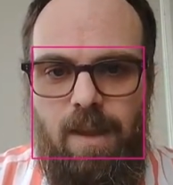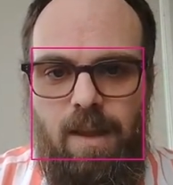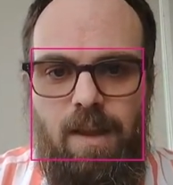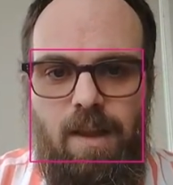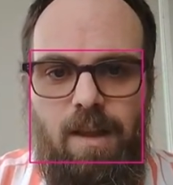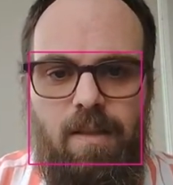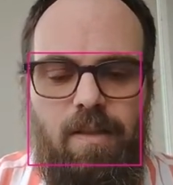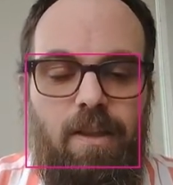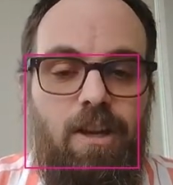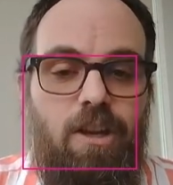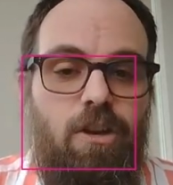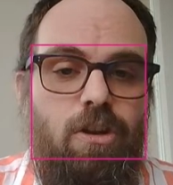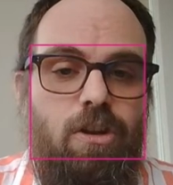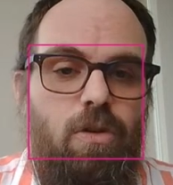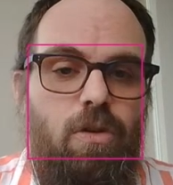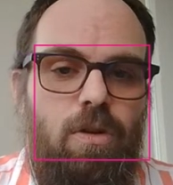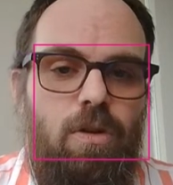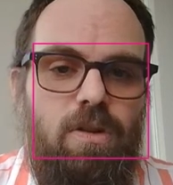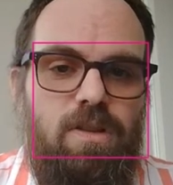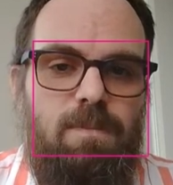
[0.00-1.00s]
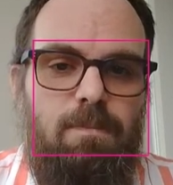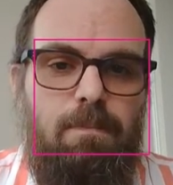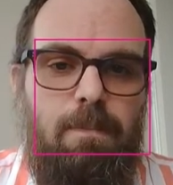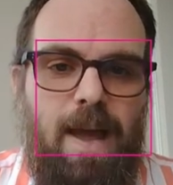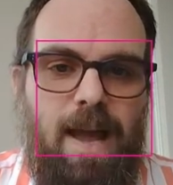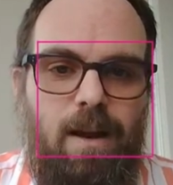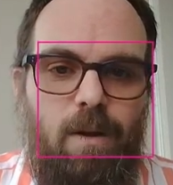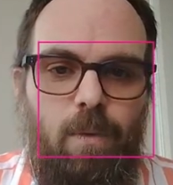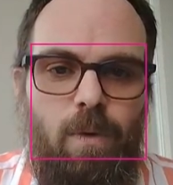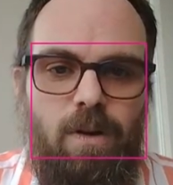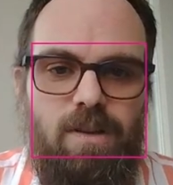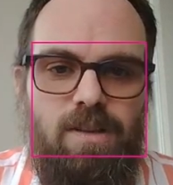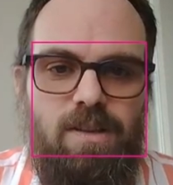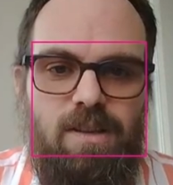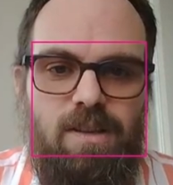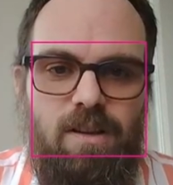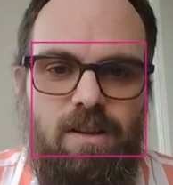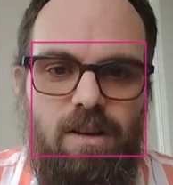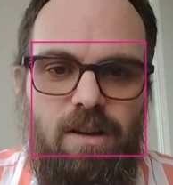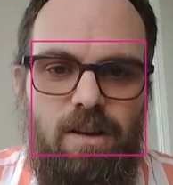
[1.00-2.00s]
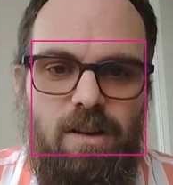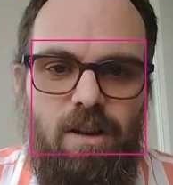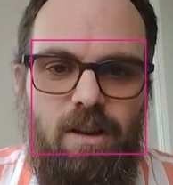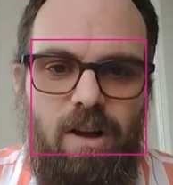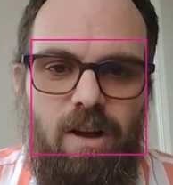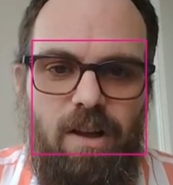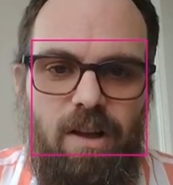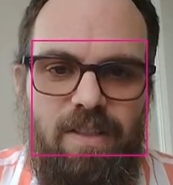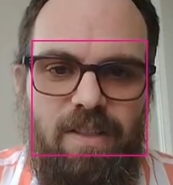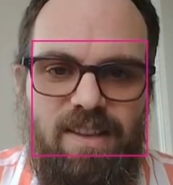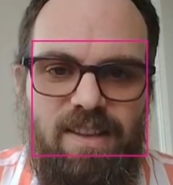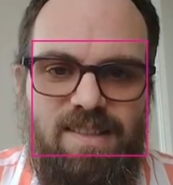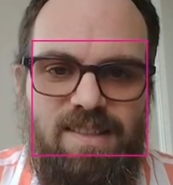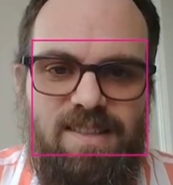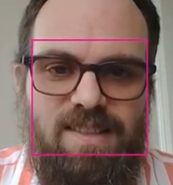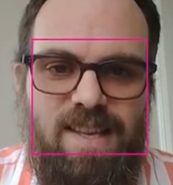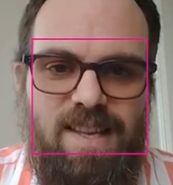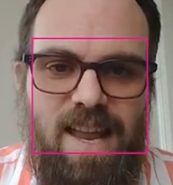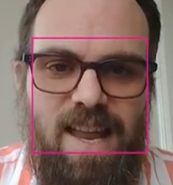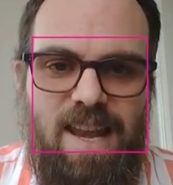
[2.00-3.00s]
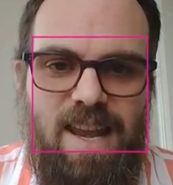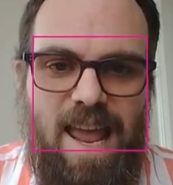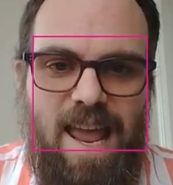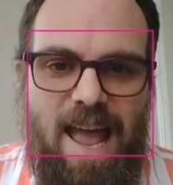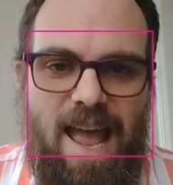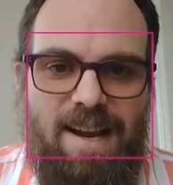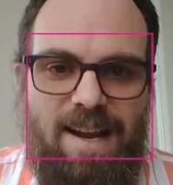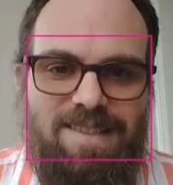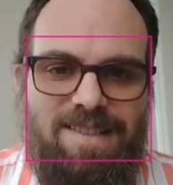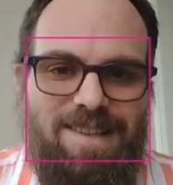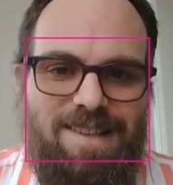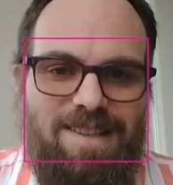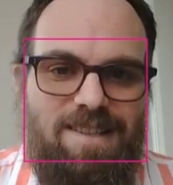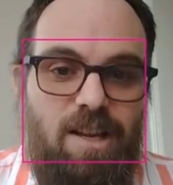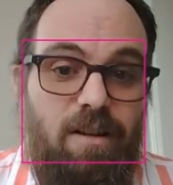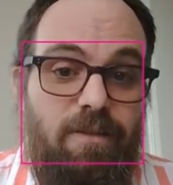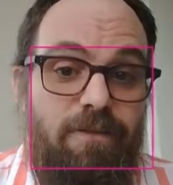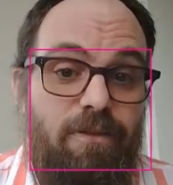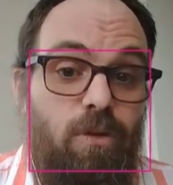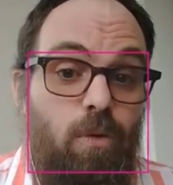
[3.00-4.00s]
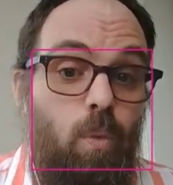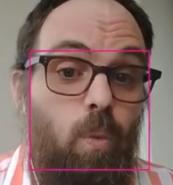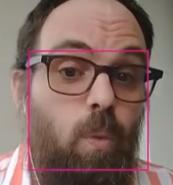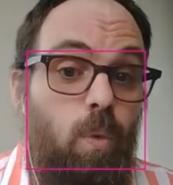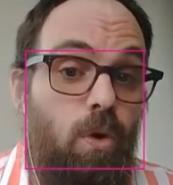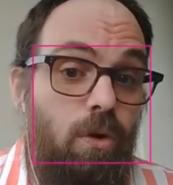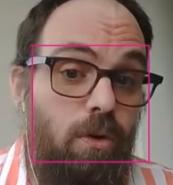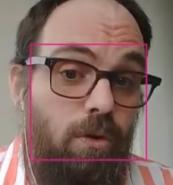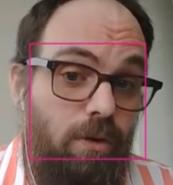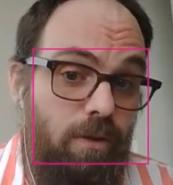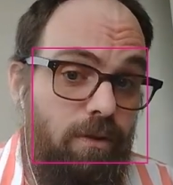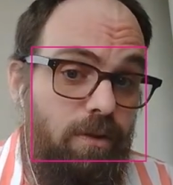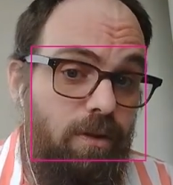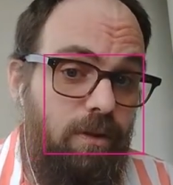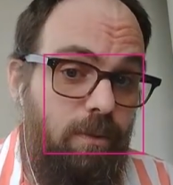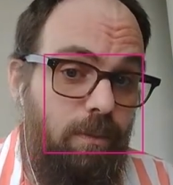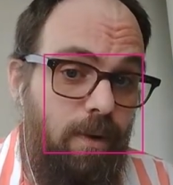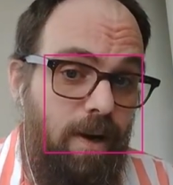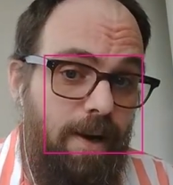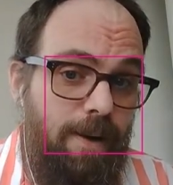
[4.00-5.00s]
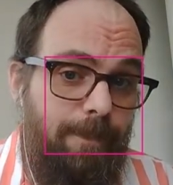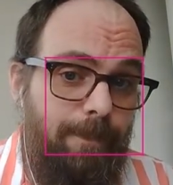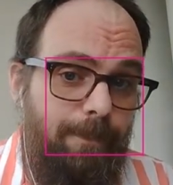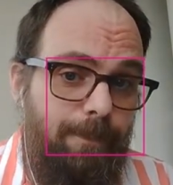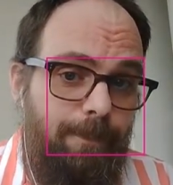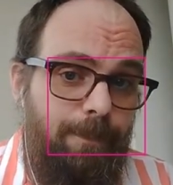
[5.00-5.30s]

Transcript: The canoe goes backwards on the z-axis of the world, right?